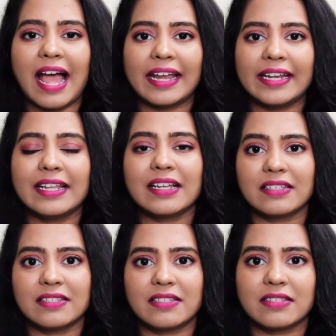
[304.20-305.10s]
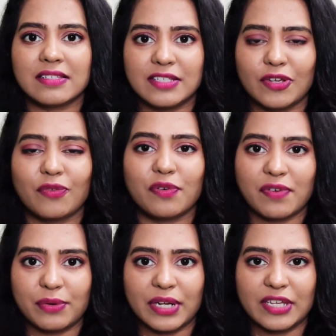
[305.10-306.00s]
ideal consistency of a
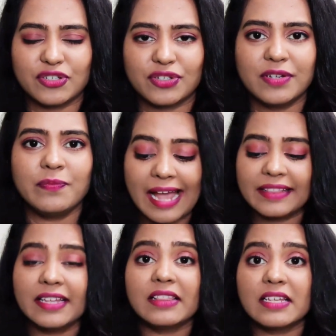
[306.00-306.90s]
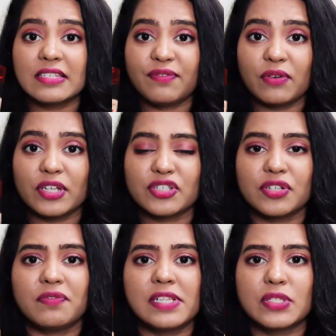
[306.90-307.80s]
foundation. I think this
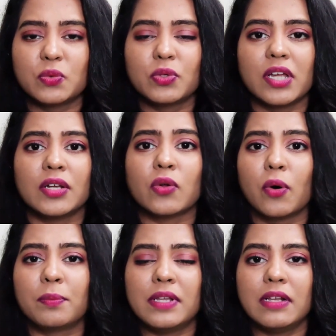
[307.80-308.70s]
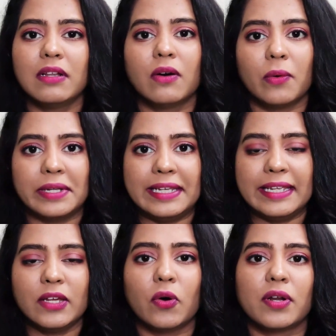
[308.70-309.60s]
foundation will suit a normal,
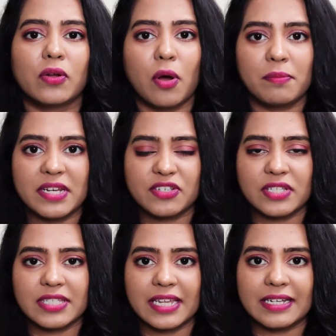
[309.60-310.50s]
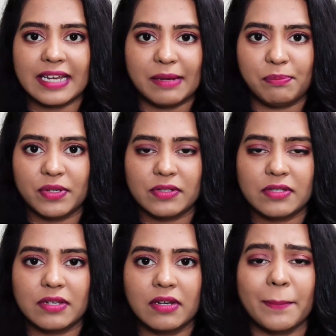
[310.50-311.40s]
oily or a combination skin type
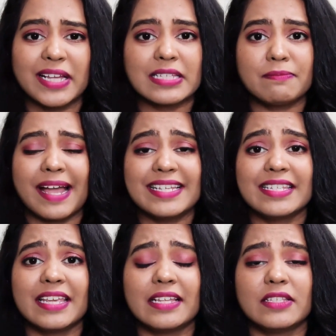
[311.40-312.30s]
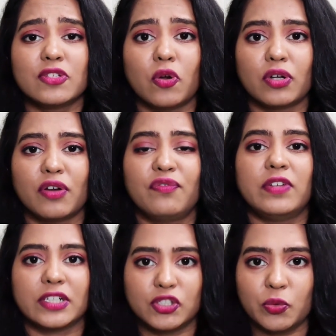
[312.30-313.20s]
person, because my skin sort of
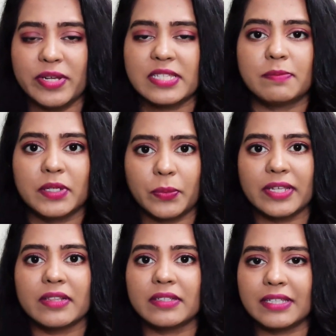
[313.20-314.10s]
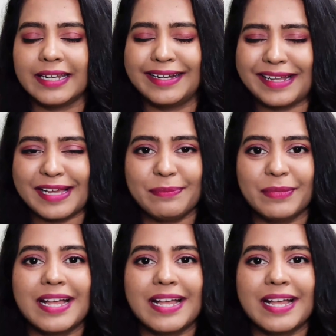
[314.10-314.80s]
fluctuates between the three types,